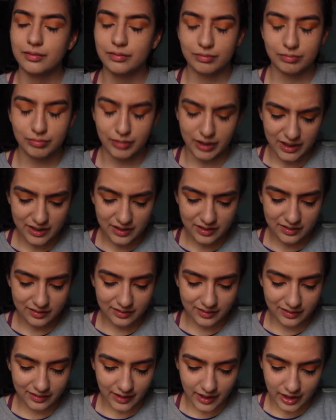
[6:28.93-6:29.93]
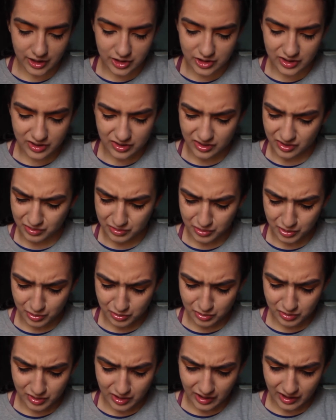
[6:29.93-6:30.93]
What? Actually, no,
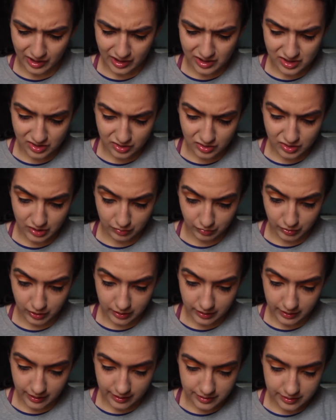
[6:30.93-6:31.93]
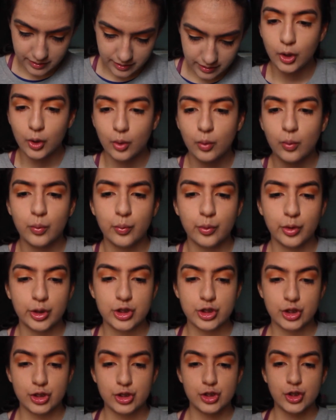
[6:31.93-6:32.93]
don't do that. That's really nasty. For
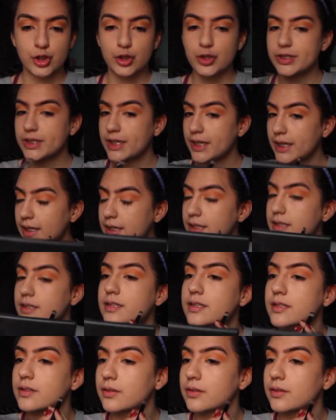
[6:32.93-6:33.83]
church girls, ladies.